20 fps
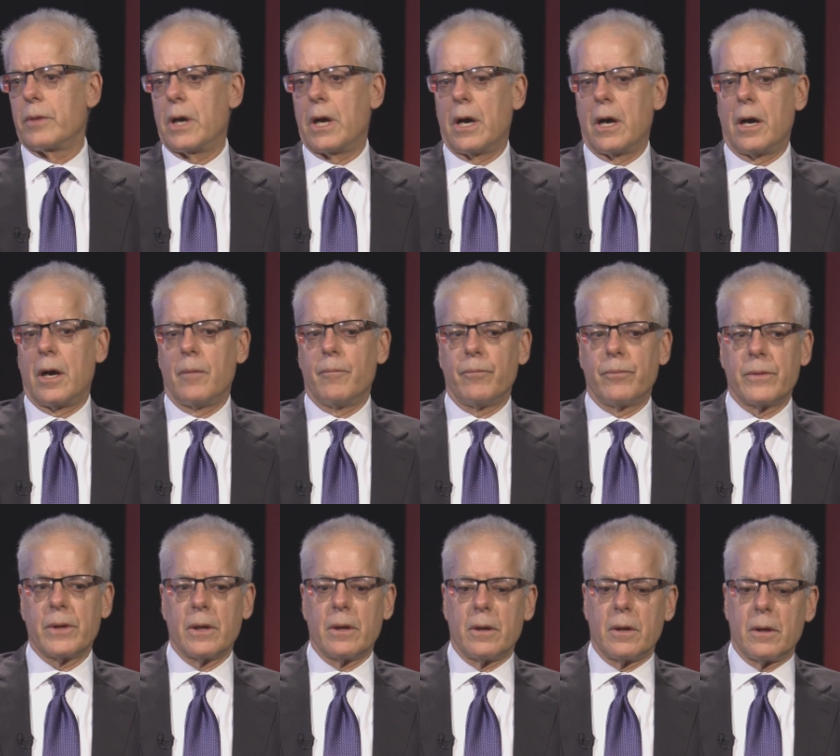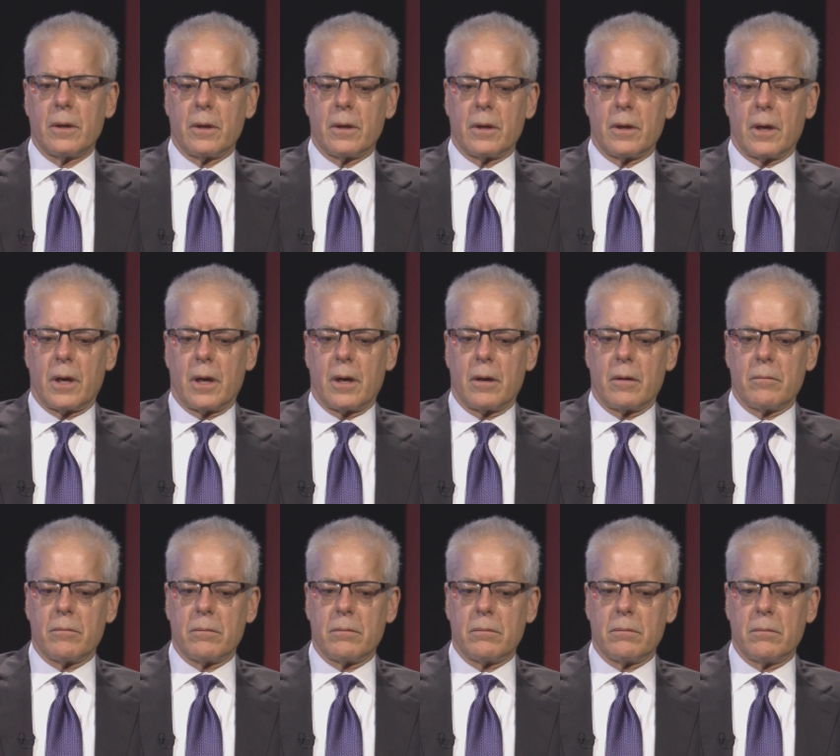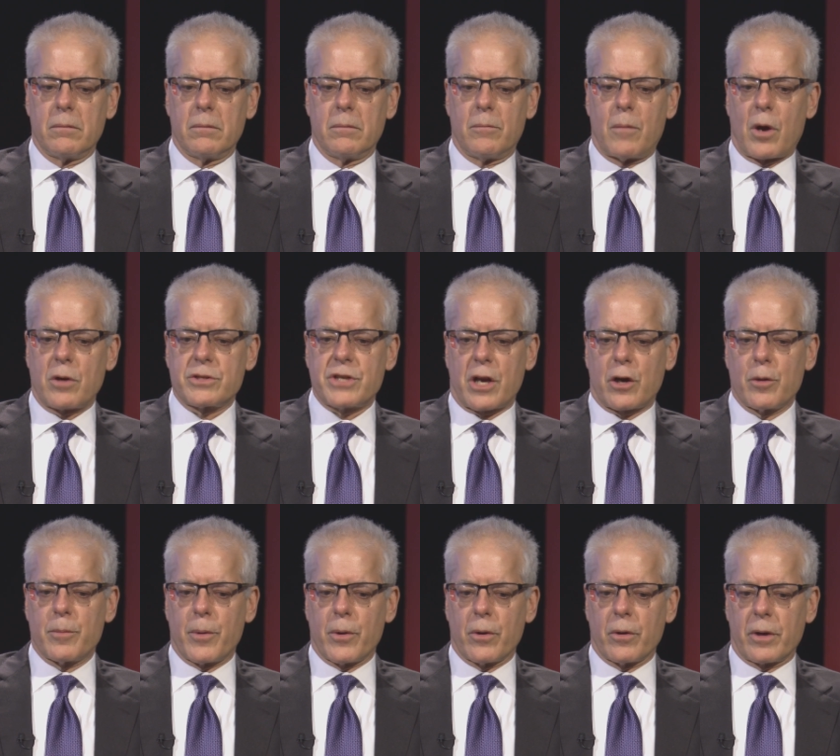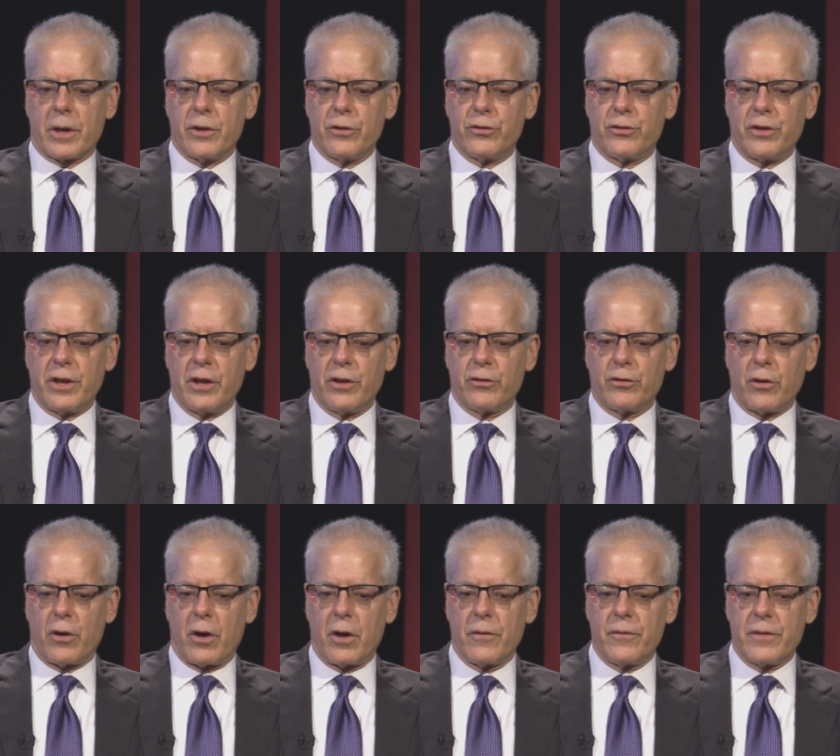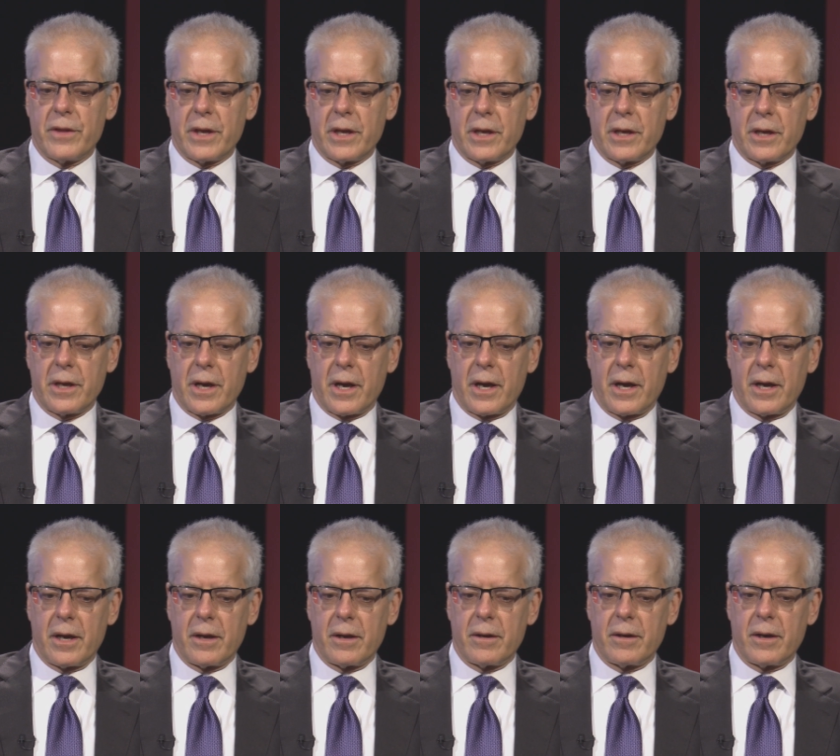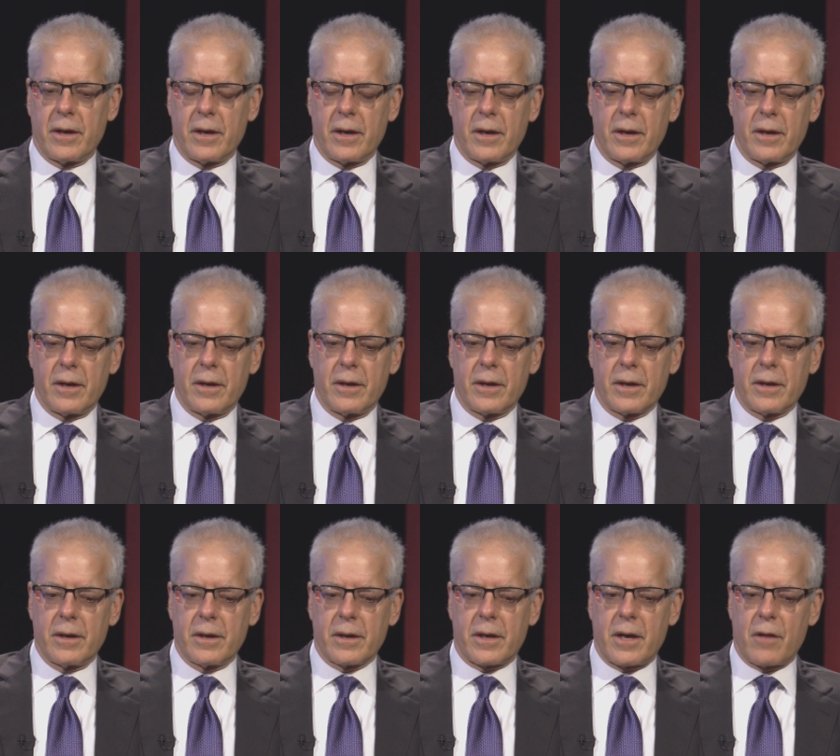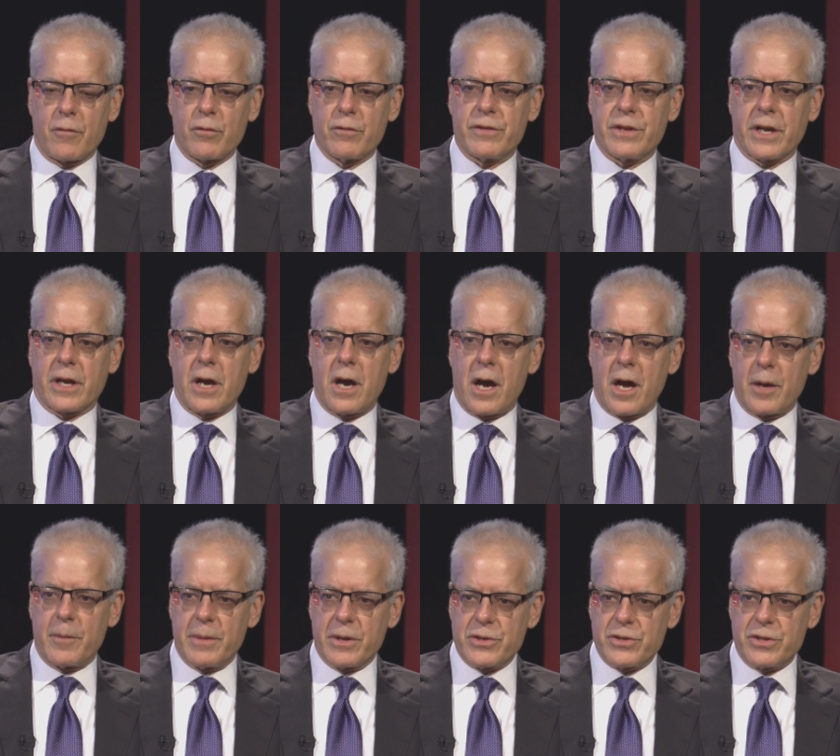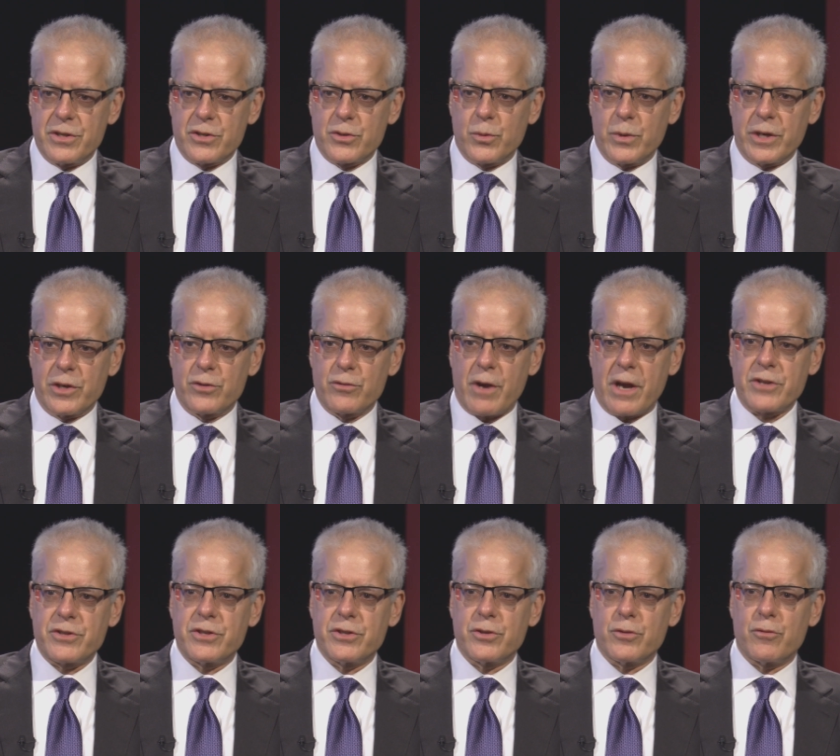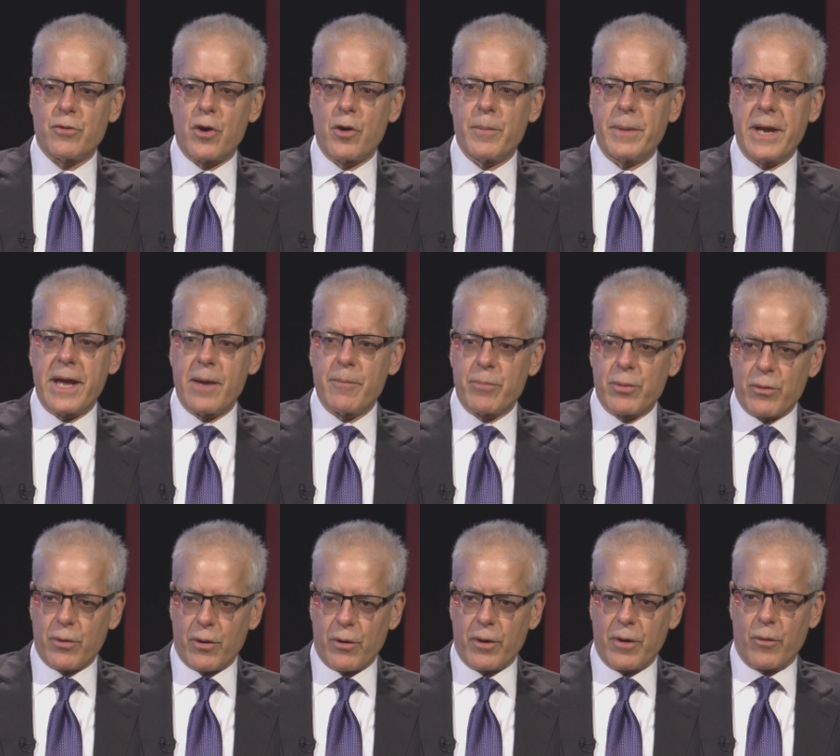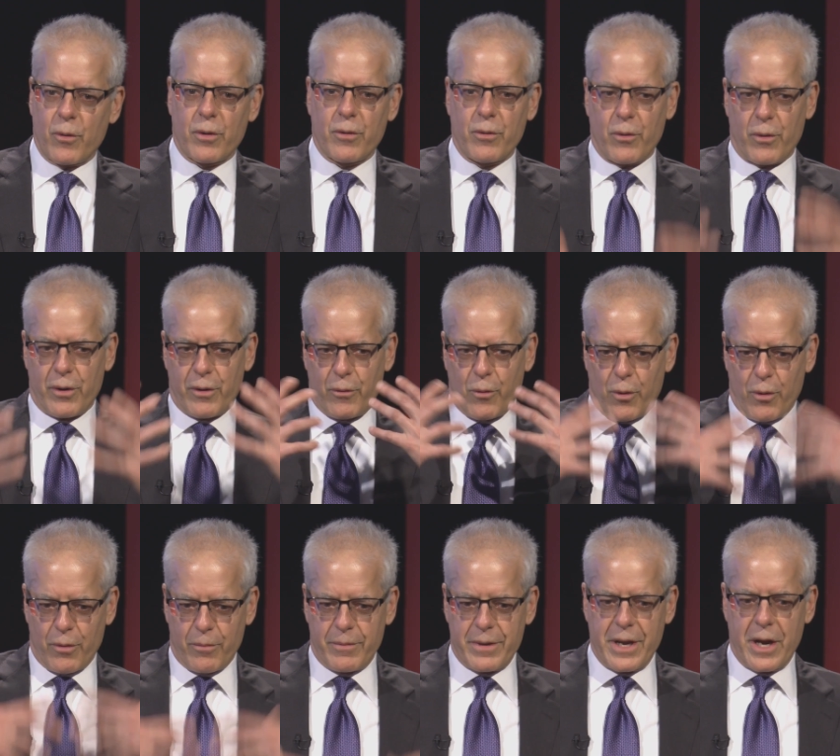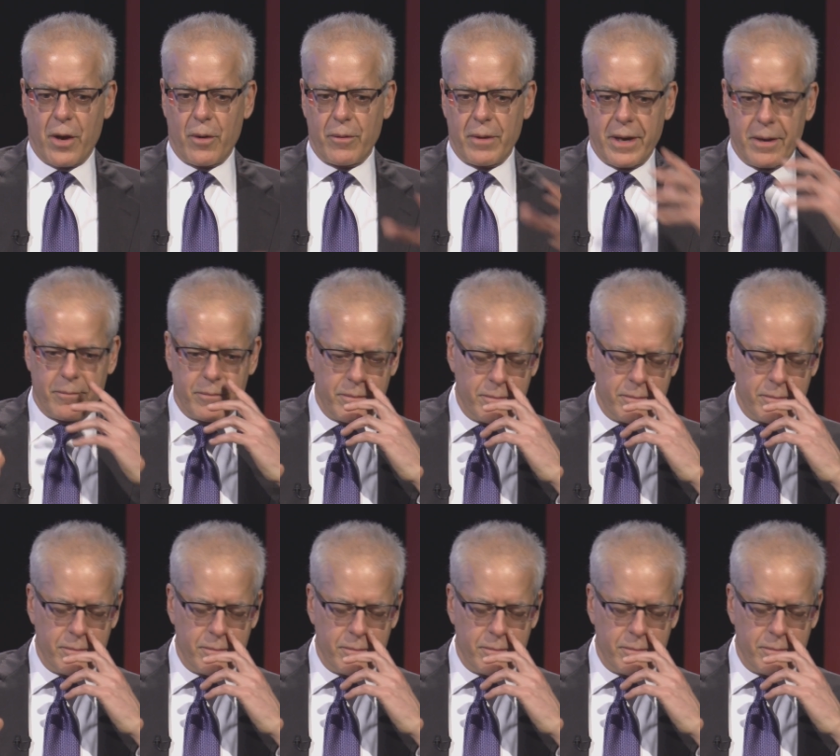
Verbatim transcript: Um, uh, Mark Zuckerberg is, is on the uh, uh cover of The Economist this week dressed as a Roman emperor or, or, or you know, uh,